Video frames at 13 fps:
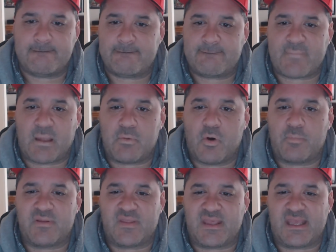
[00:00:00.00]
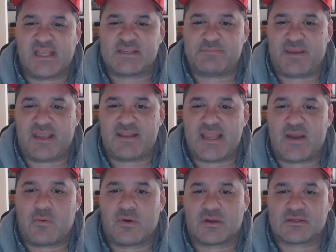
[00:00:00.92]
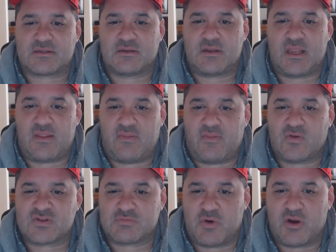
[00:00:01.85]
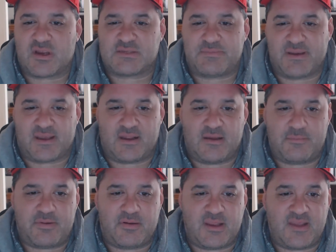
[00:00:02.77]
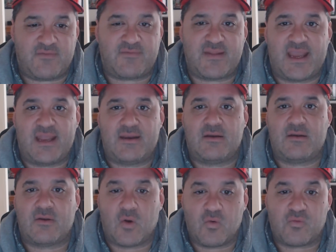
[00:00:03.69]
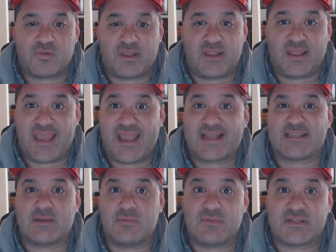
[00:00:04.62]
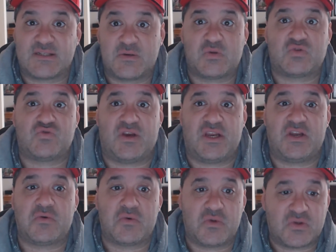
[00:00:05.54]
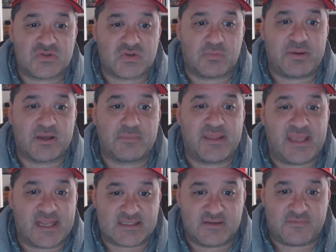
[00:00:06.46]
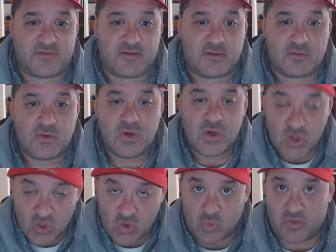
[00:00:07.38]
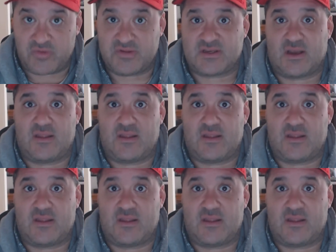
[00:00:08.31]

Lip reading: hoping the ESPN networks and those markets pick it up. If not, hopefully XM Sirius Radio will also pick up the XFL, whether it's on the